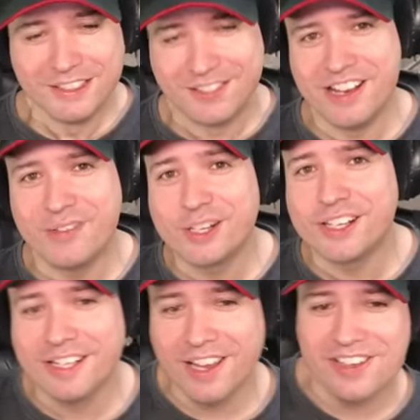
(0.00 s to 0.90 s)
You're never
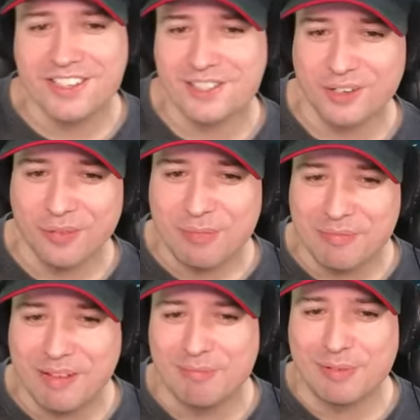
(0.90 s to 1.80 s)
going to catch the
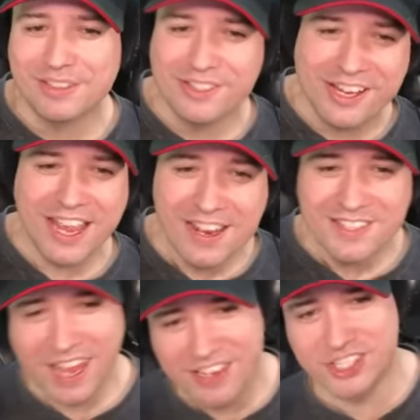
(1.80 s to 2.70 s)
Scorpion, man, but you
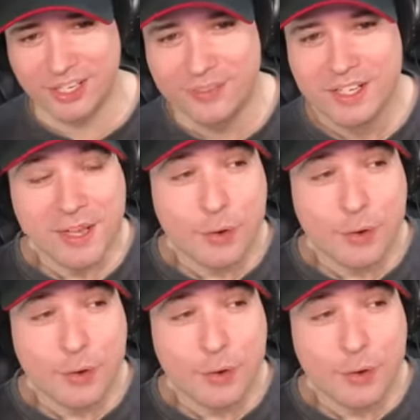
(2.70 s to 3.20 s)
can't catch him